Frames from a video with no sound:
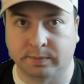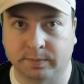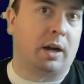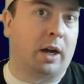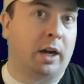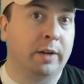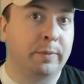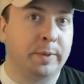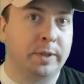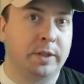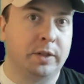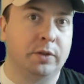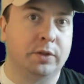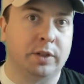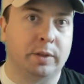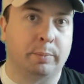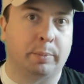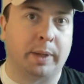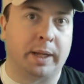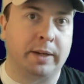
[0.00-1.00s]
I've been
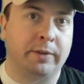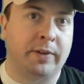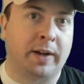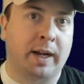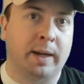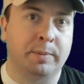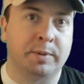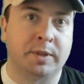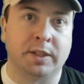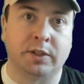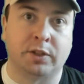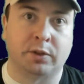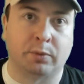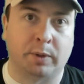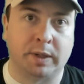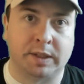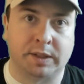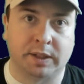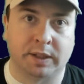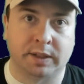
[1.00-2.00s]
using PlayFab since
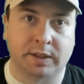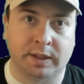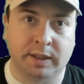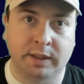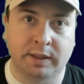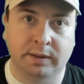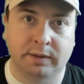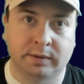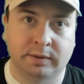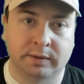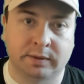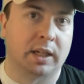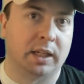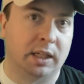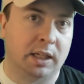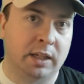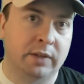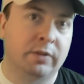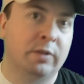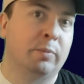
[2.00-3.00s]
2016,
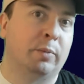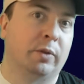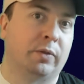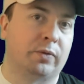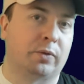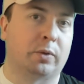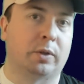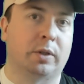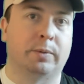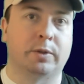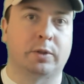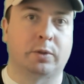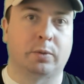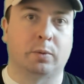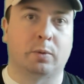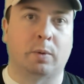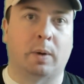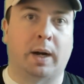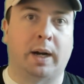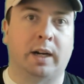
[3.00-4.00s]
even before it was
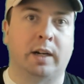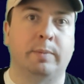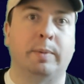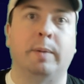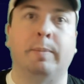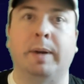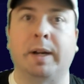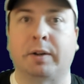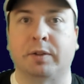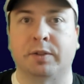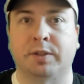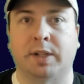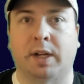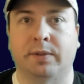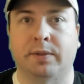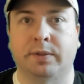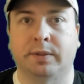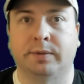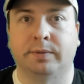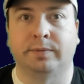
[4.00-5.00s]
required by
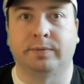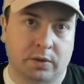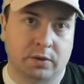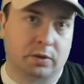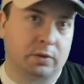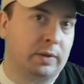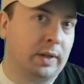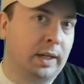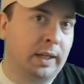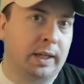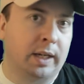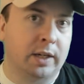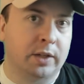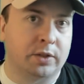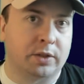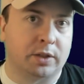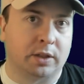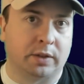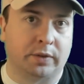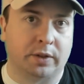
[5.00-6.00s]
Microsoft. So dedicated
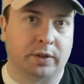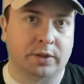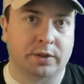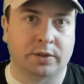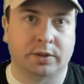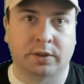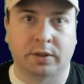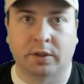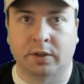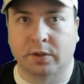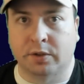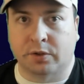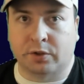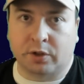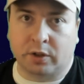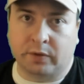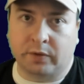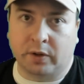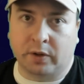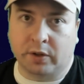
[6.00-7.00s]
servers,
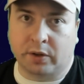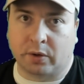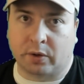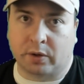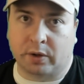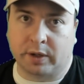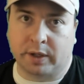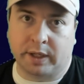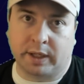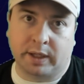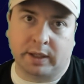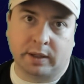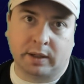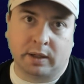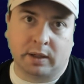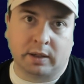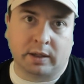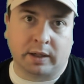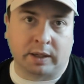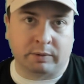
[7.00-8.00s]
server authority,
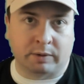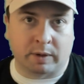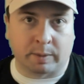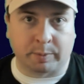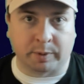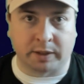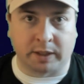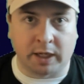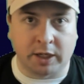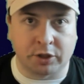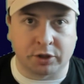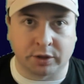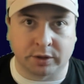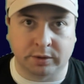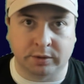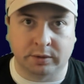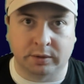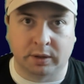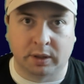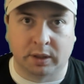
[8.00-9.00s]
and
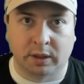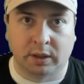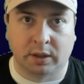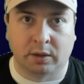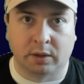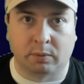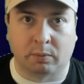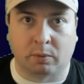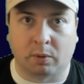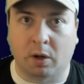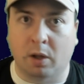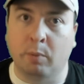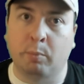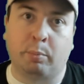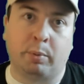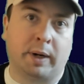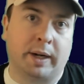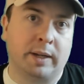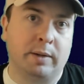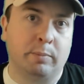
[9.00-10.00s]
replication were all
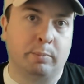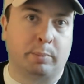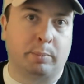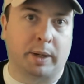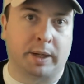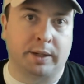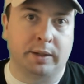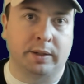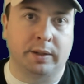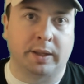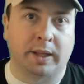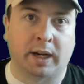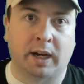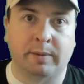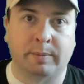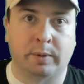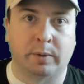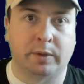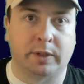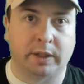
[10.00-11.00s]
bread and butter that I've
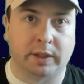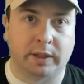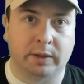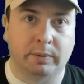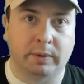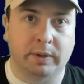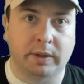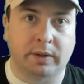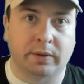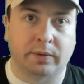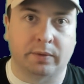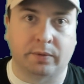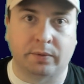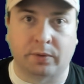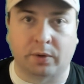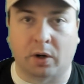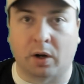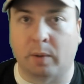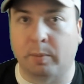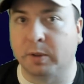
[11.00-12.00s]
been dealing with
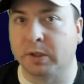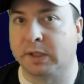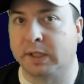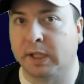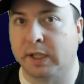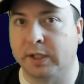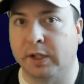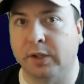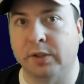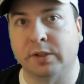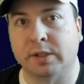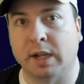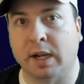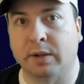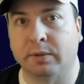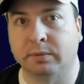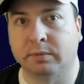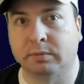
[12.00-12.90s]
for almost 10 years now.